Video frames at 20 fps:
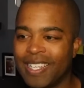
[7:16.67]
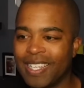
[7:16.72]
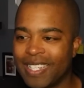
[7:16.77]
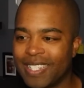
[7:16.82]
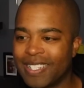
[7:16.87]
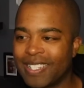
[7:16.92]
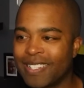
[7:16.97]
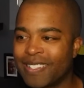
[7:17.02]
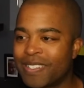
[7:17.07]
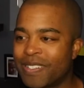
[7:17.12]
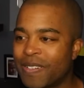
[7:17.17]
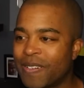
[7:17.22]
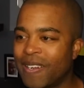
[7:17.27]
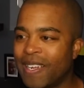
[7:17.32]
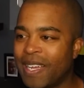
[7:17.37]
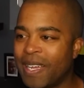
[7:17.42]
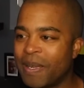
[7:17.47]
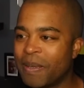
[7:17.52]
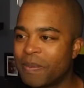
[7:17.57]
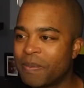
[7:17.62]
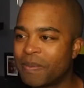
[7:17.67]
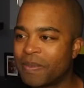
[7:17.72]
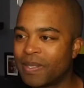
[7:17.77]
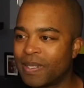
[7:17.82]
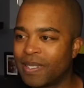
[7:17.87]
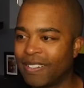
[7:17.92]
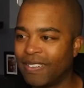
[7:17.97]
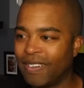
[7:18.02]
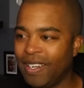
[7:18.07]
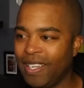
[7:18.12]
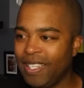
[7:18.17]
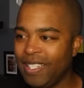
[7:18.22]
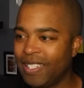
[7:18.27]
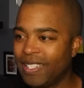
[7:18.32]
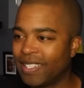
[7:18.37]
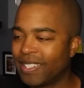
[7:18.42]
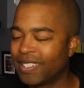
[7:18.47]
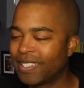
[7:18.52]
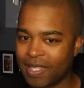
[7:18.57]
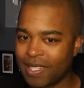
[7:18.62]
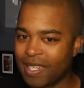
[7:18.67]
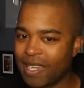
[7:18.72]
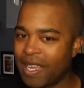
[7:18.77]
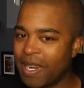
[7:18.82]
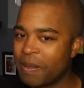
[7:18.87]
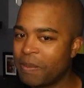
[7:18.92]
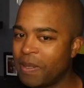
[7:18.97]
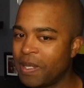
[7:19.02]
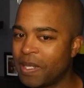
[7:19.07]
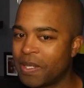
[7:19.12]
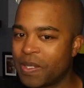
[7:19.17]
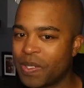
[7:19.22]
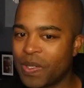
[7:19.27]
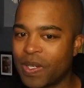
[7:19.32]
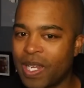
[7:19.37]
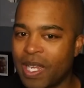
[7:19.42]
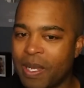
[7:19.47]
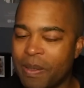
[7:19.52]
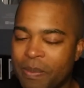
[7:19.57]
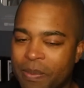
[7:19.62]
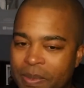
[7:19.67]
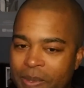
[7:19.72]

It's a trap, right? It's got to be a trap.